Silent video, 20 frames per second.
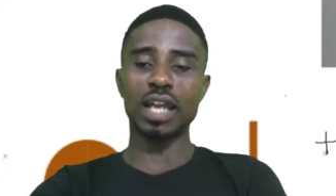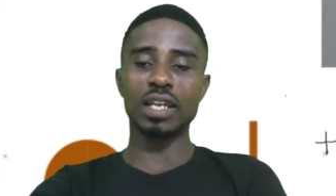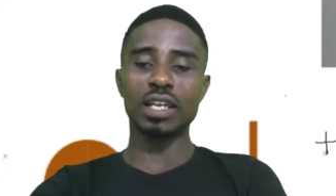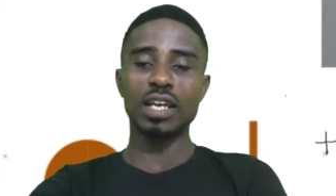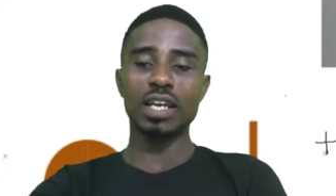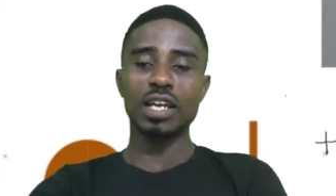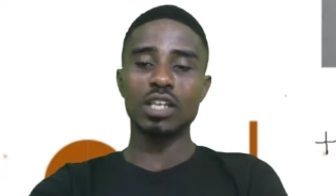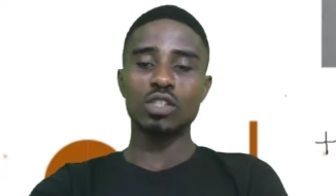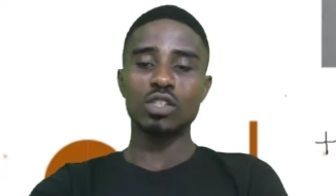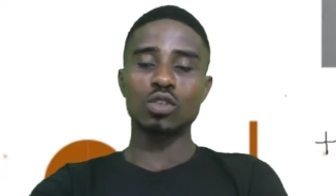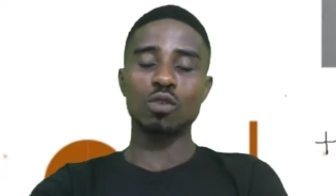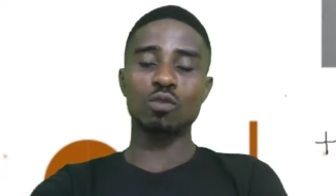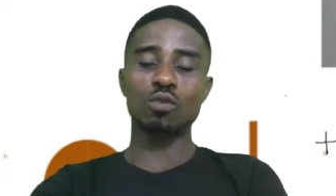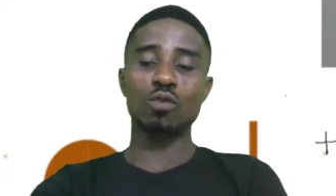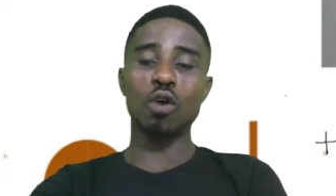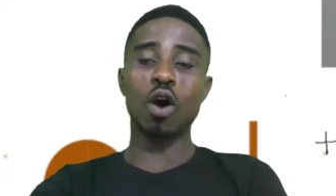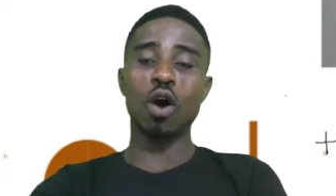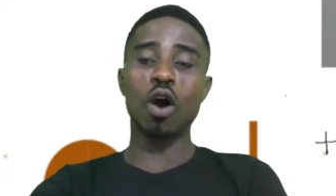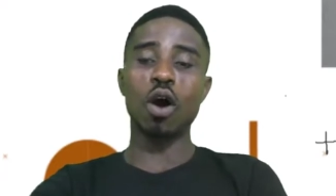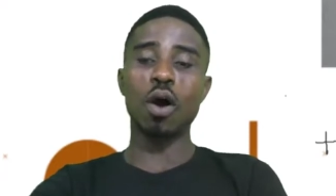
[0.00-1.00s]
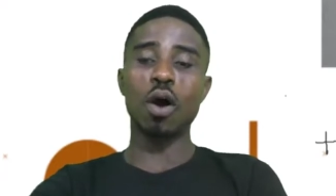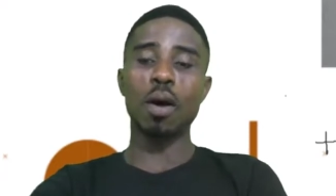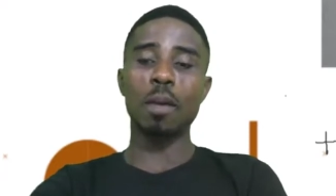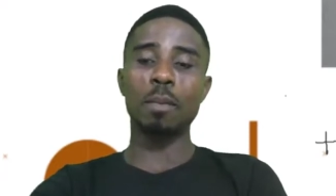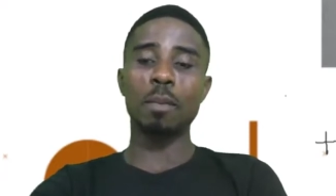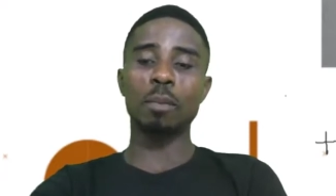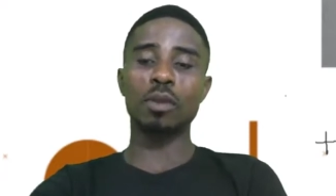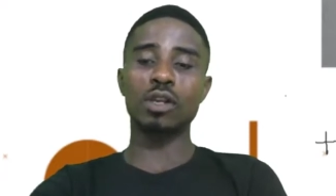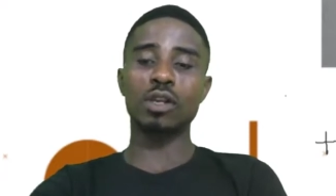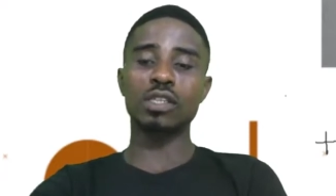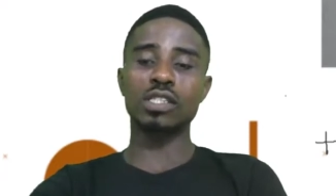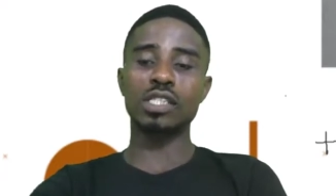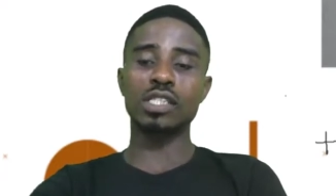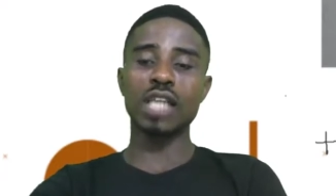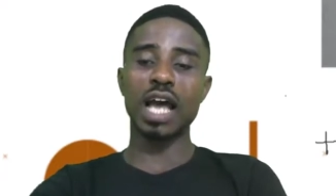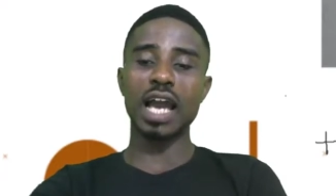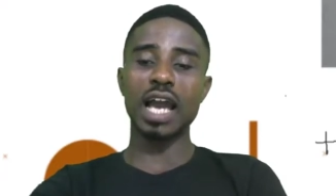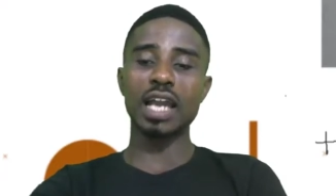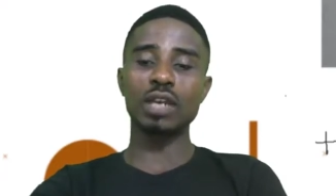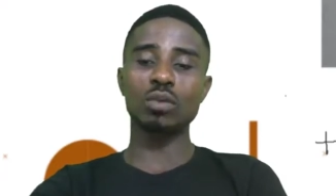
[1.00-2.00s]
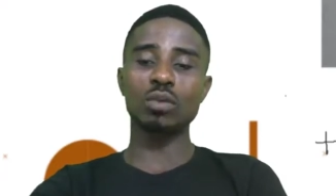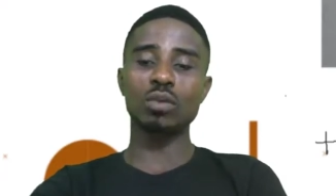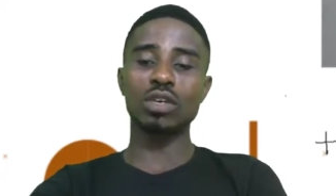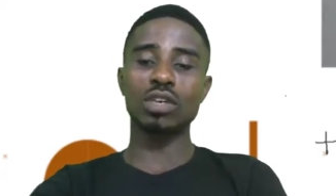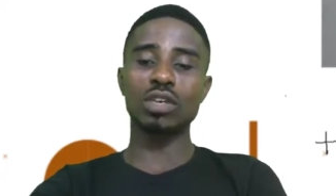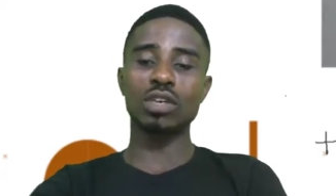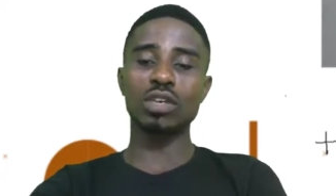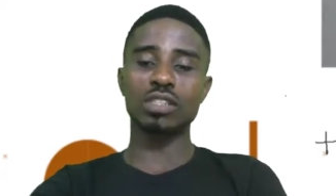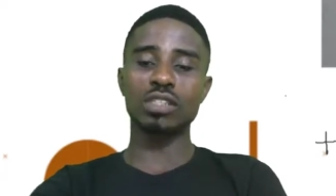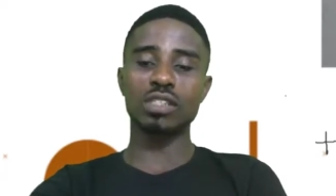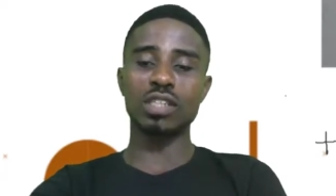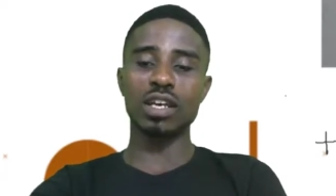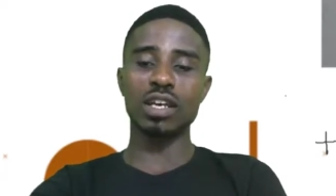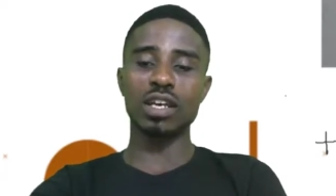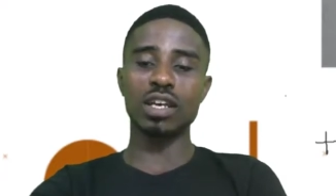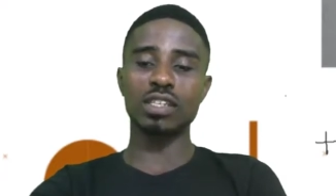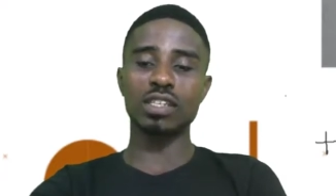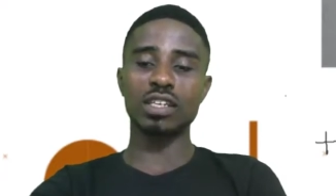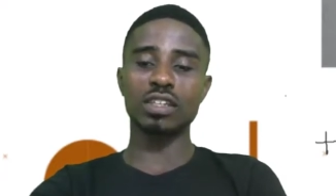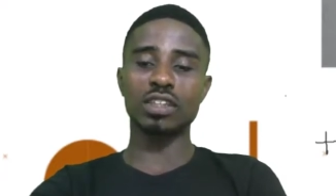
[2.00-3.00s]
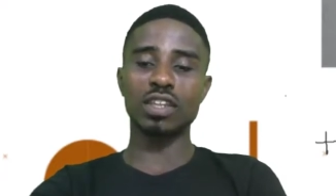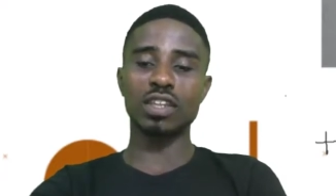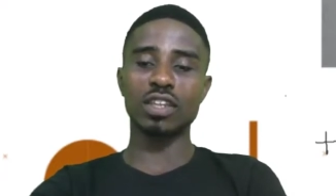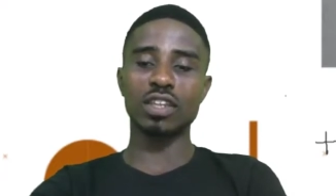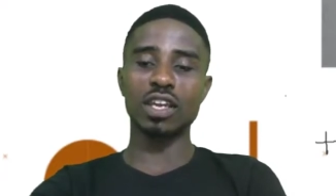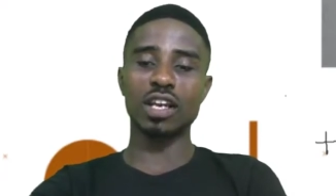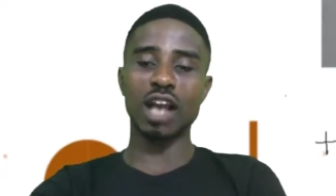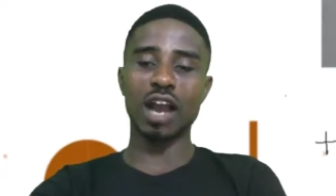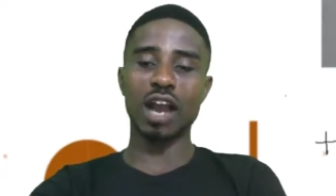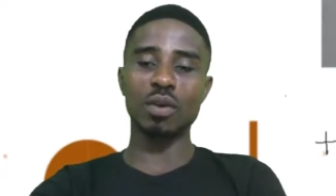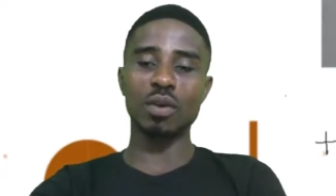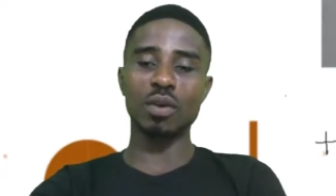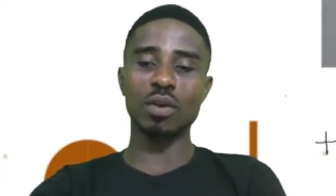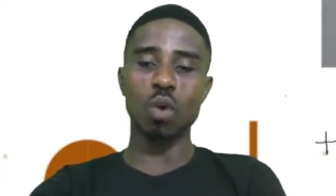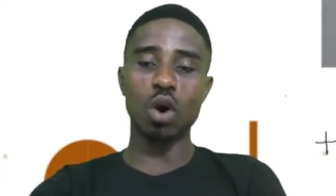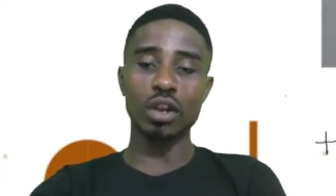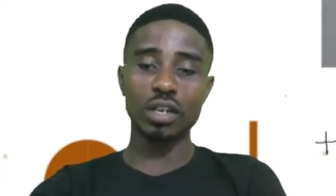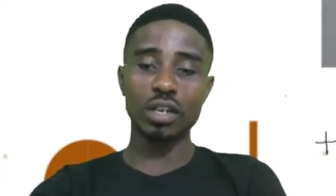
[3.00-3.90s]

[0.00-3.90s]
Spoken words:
So 4 plus 9 will give us 13, 3 carry 1.